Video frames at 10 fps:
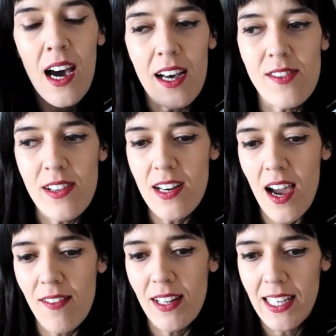I'd rather
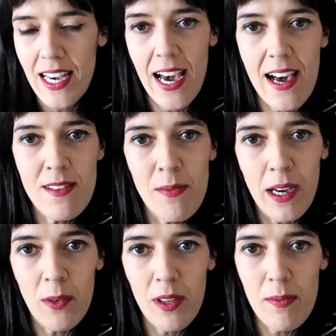have like a handbag
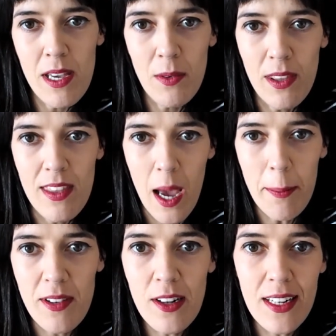with me with the
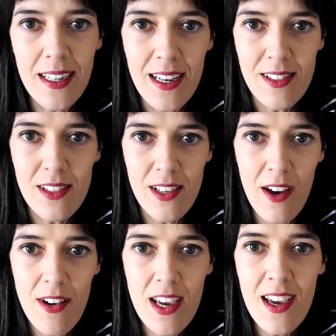absolutely
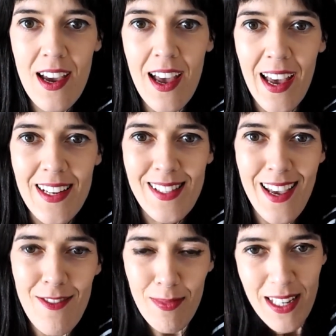necessary and
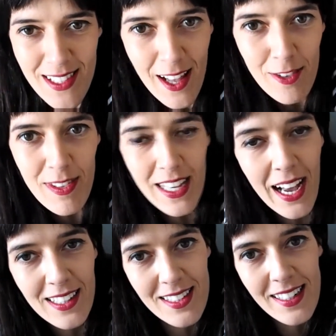save myself the
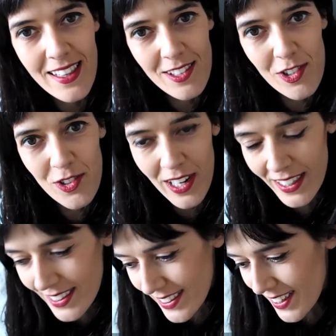hassle and the
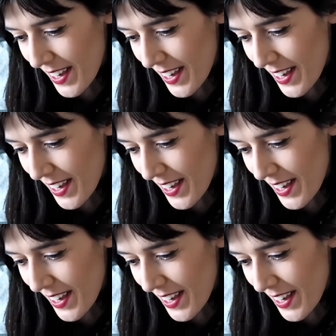stress.